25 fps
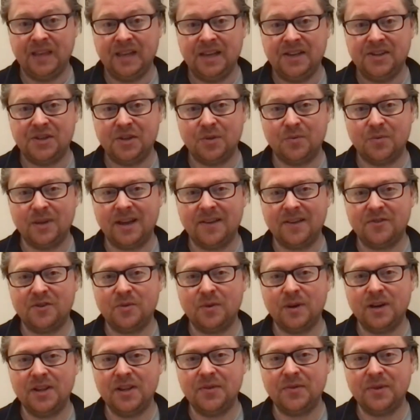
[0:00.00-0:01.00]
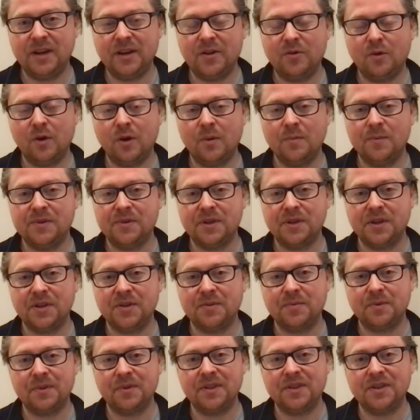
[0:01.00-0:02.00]
So we have 23 chromosomes,
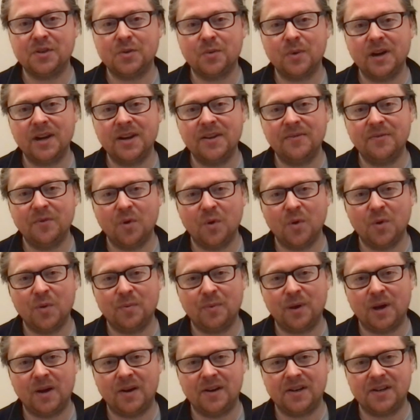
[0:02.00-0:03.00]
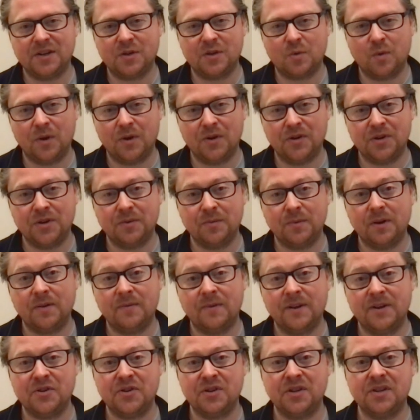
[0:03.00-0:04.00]
but the 24th part is quantum, and
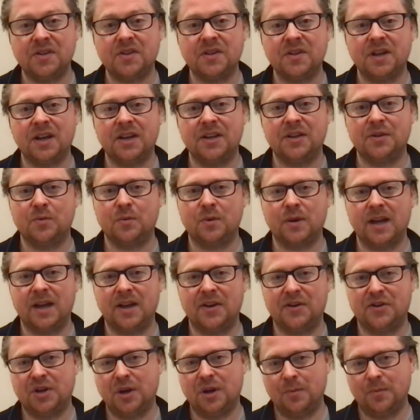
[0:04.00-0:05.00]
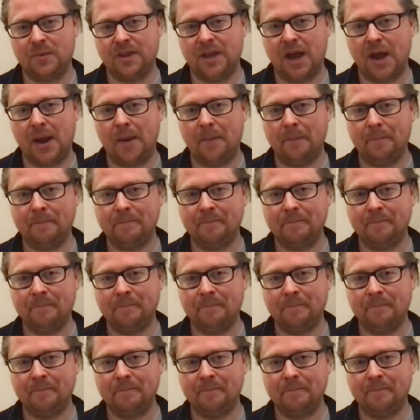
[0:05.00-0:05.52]
eventually science will catch up with that.